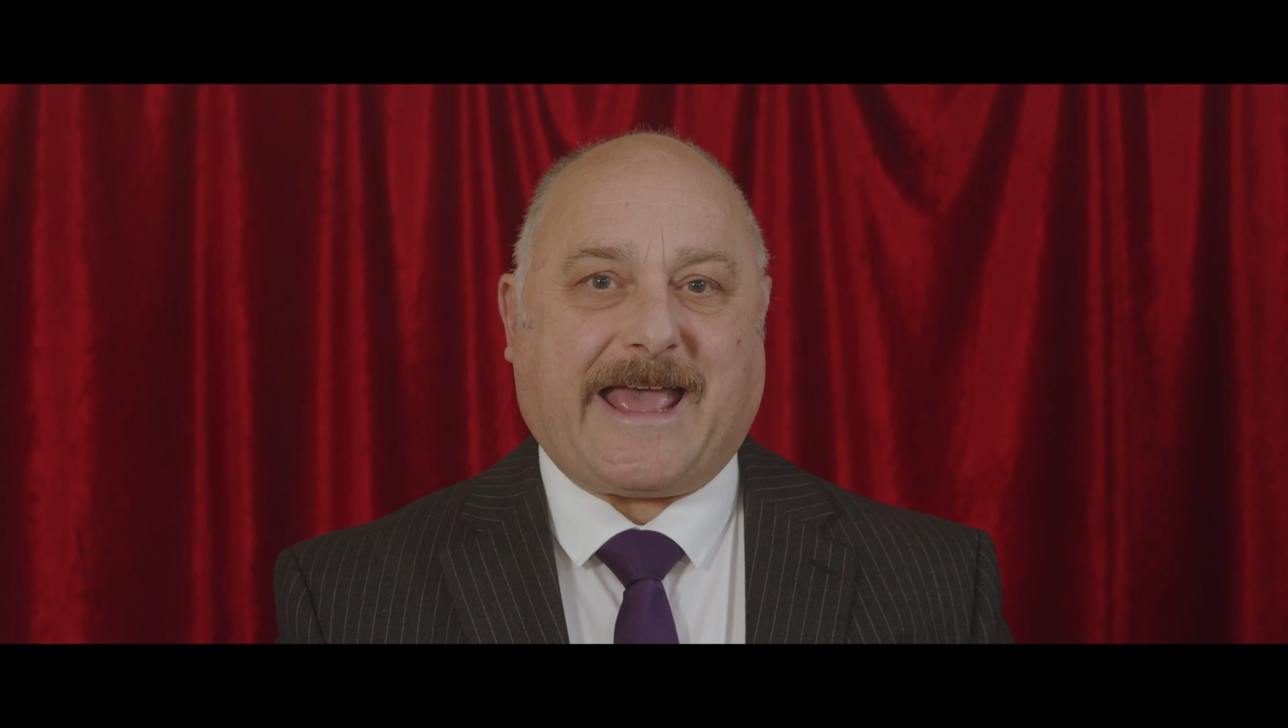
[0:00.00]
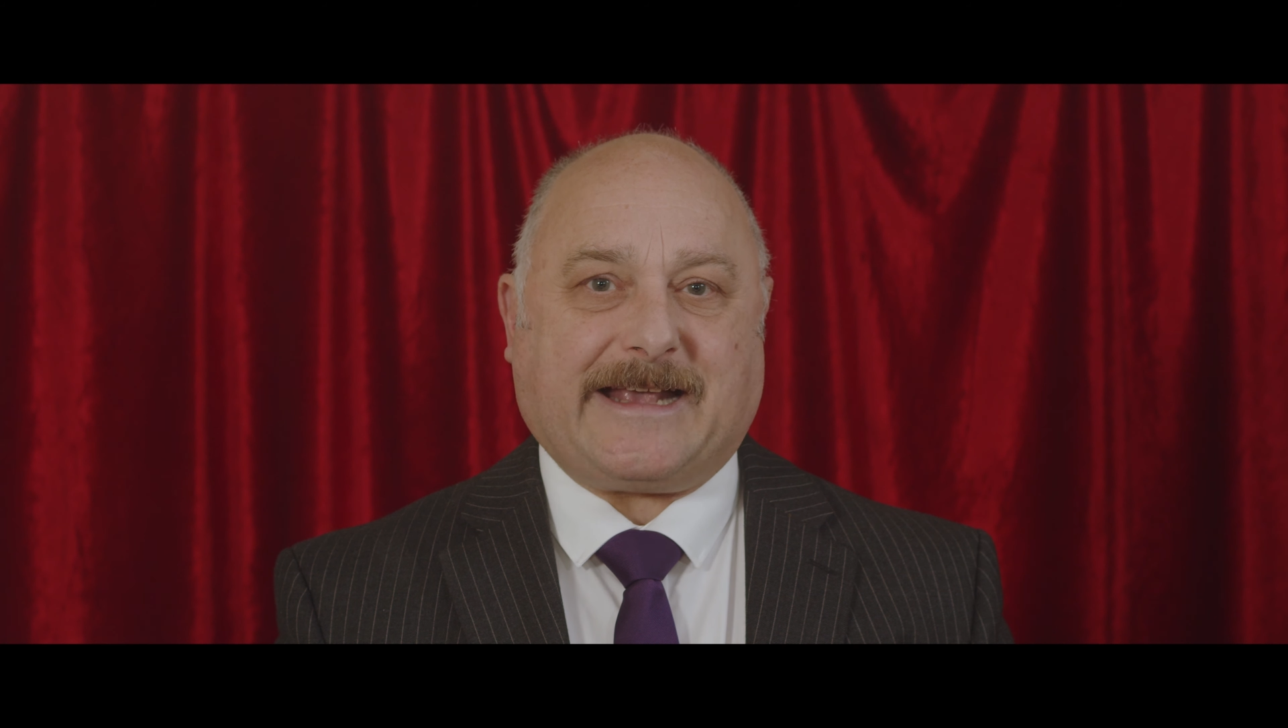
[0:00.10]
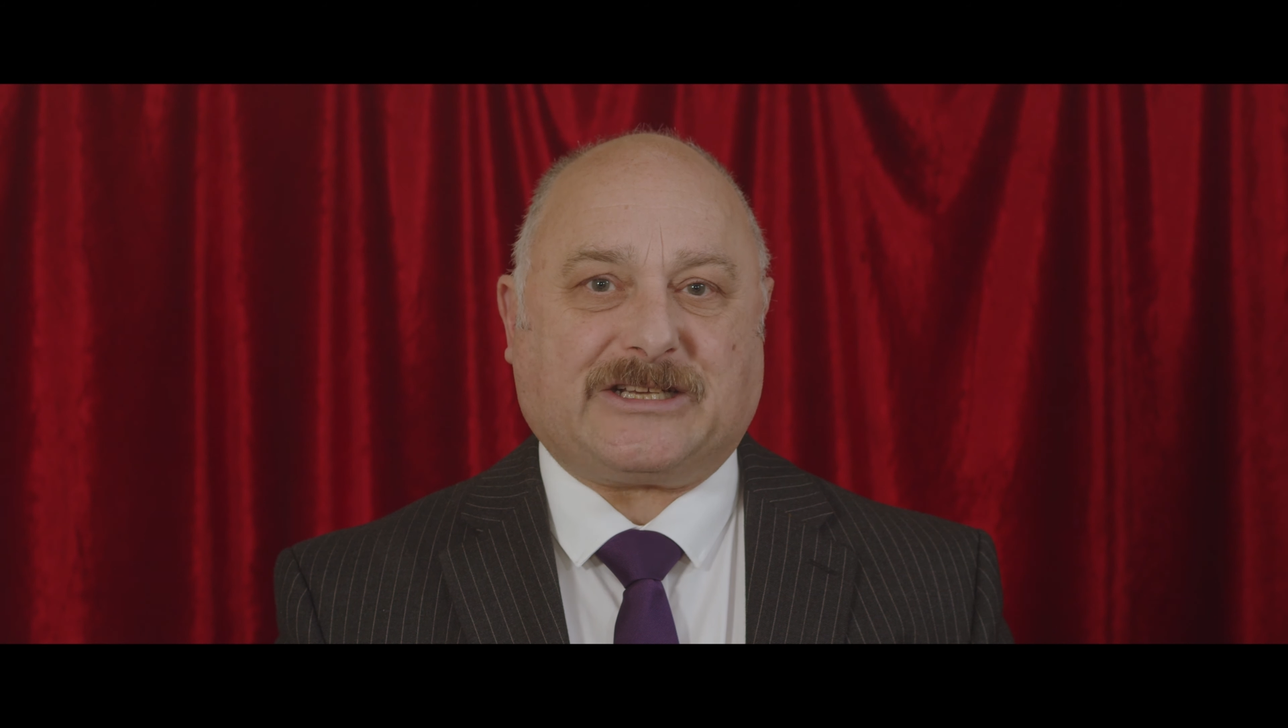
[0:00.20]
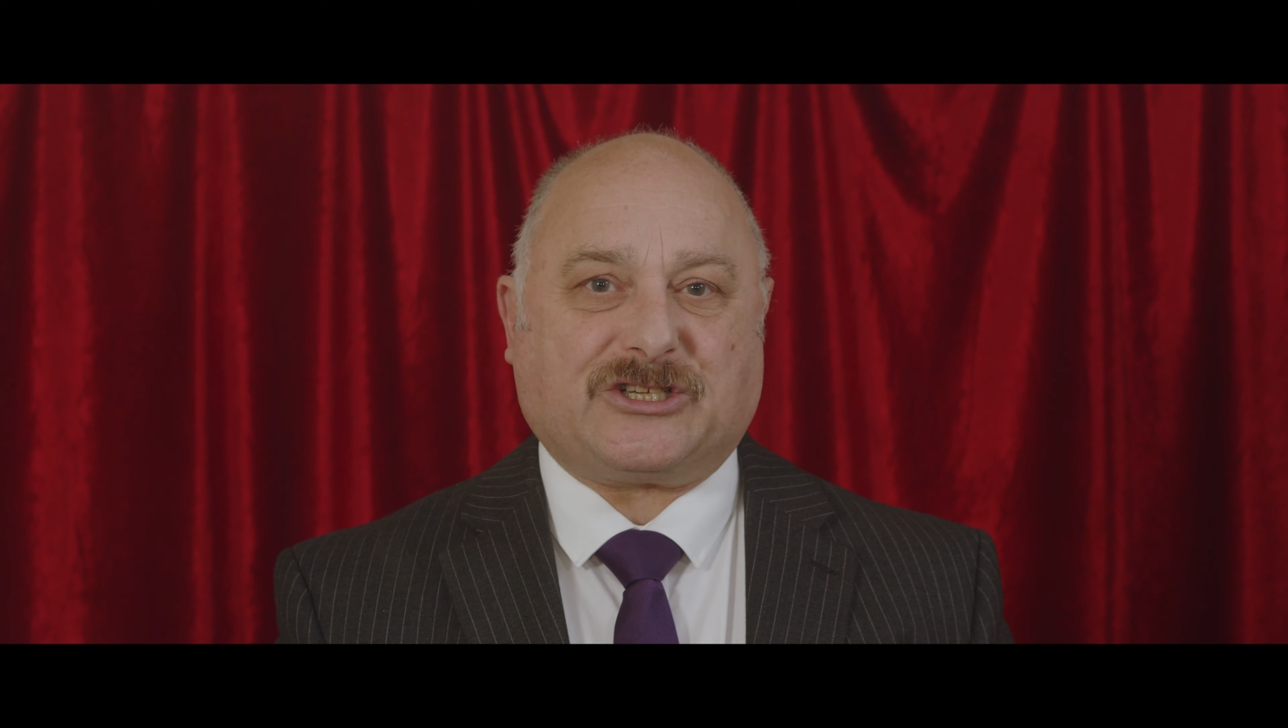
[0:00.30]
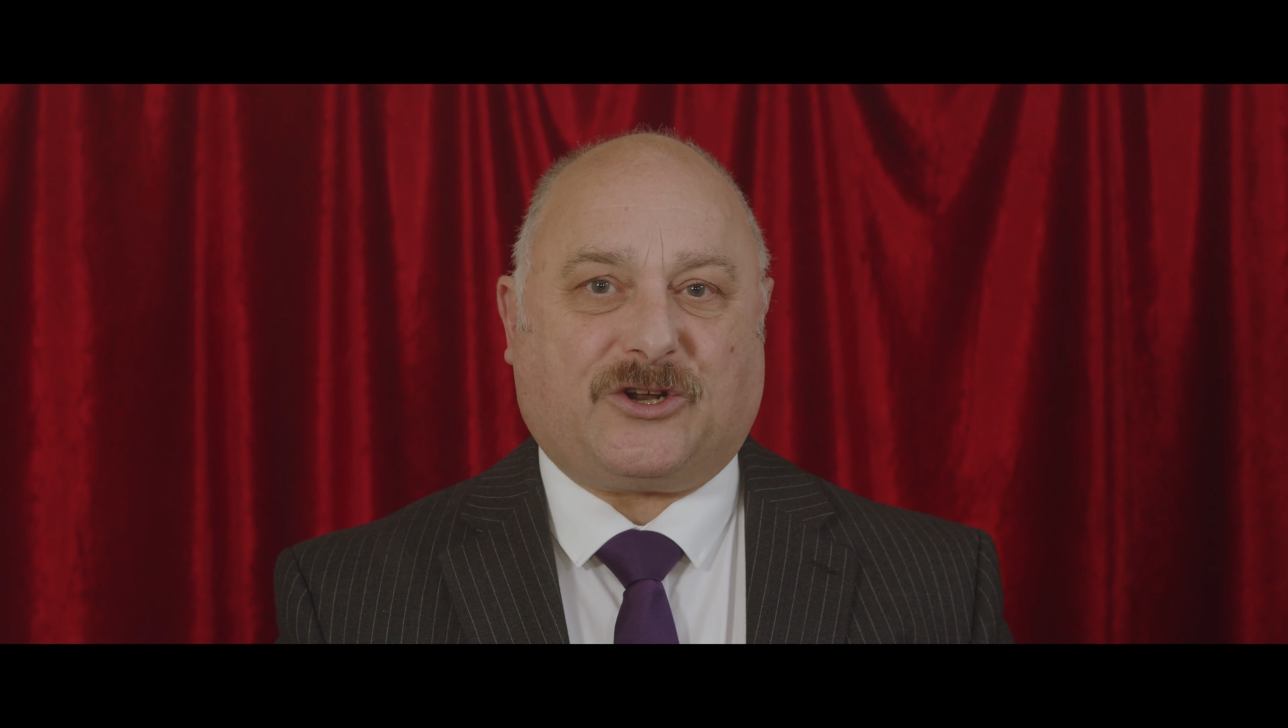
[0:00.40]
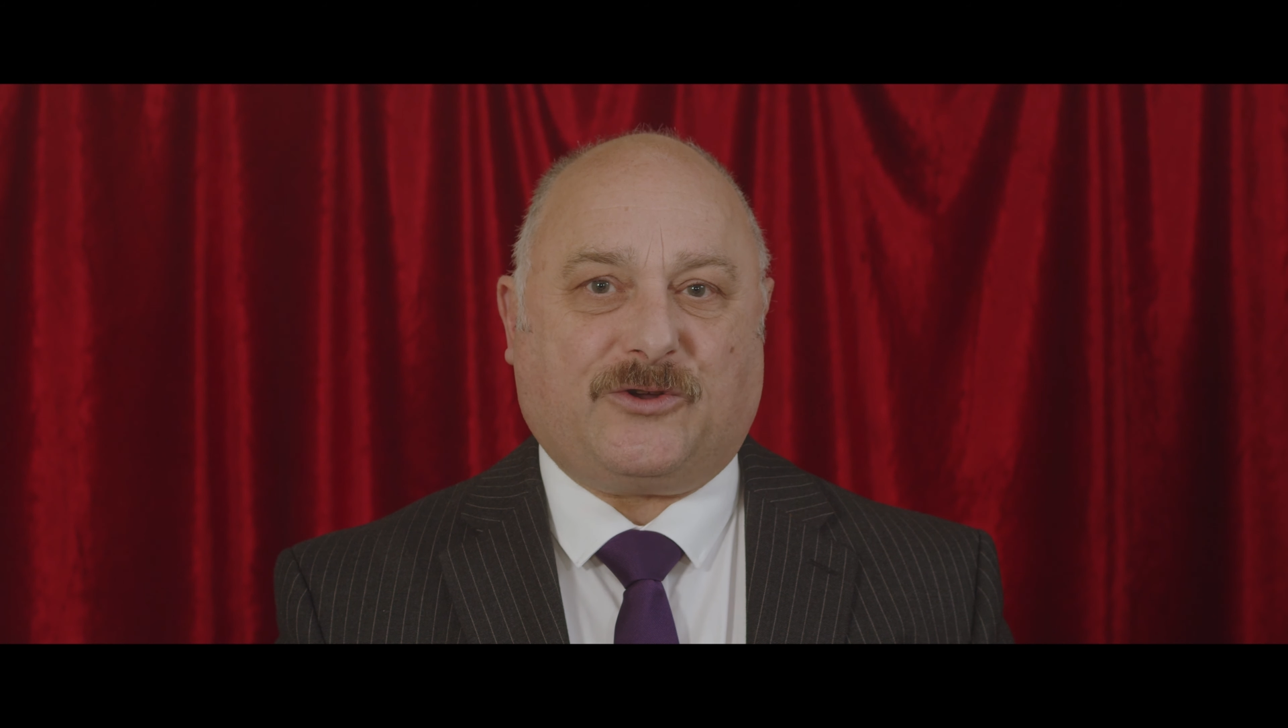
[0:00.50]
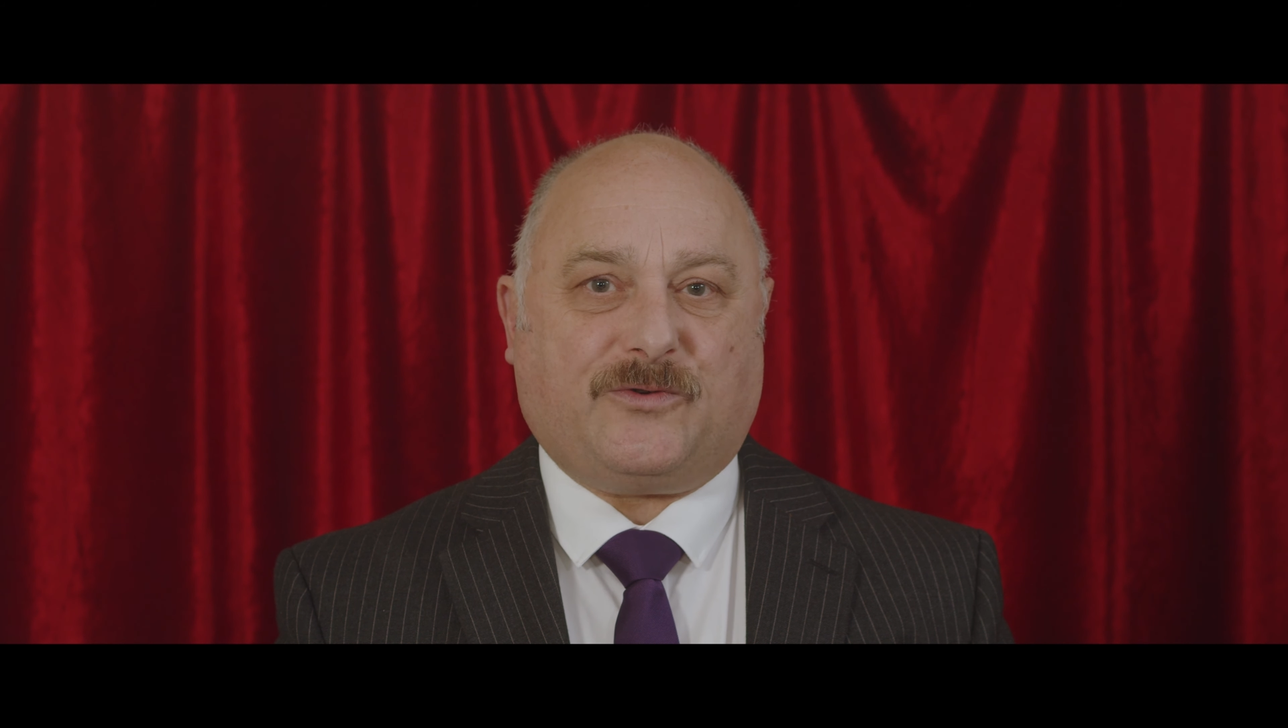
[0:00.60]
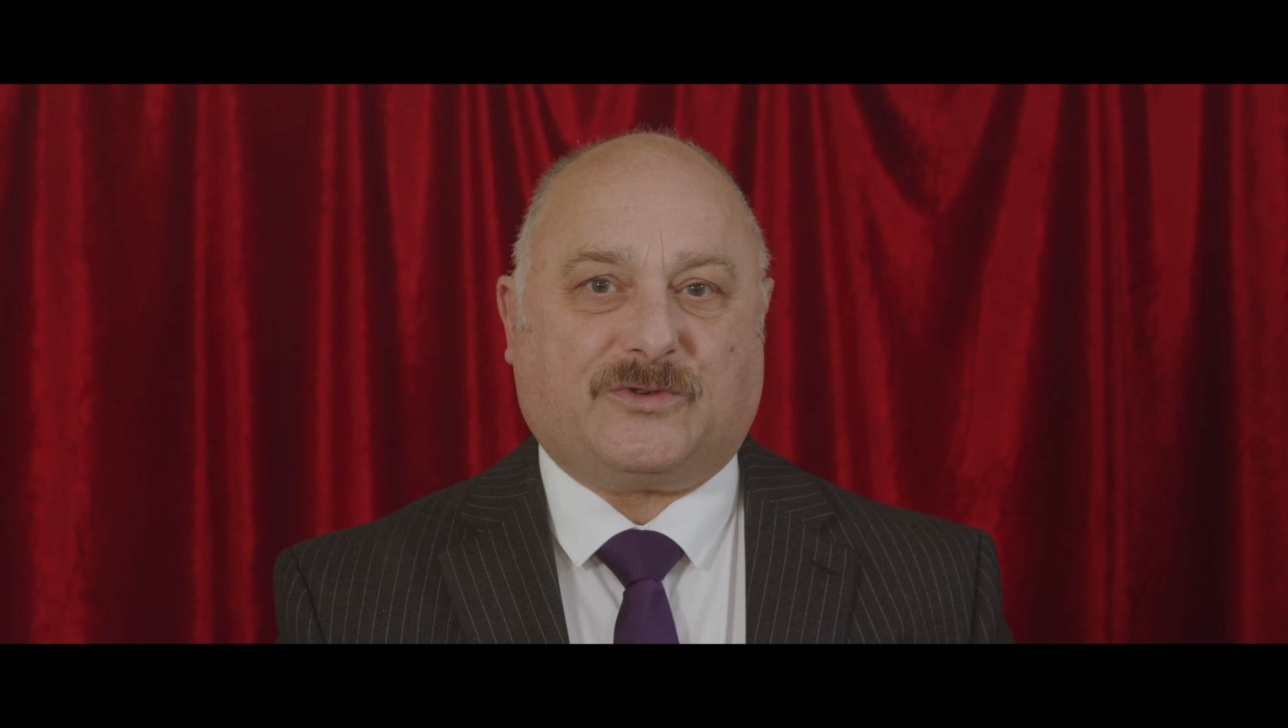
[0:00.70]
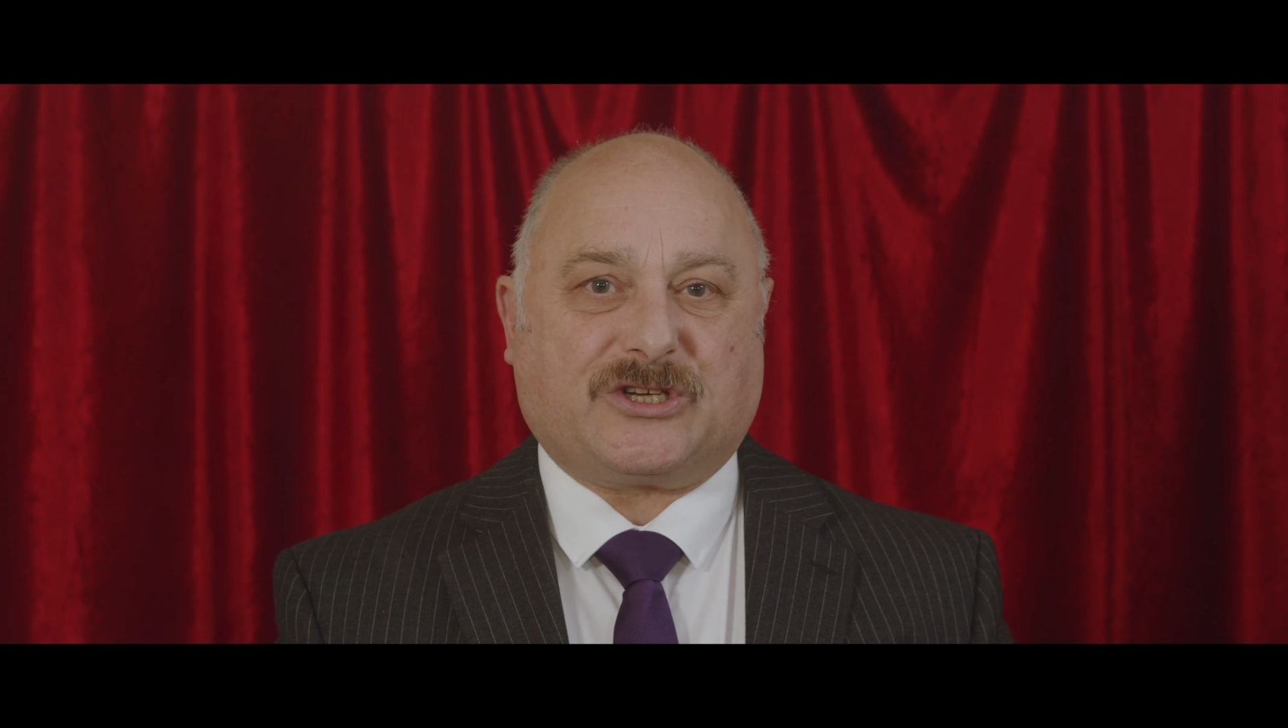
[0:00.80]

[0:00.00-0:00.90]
exclude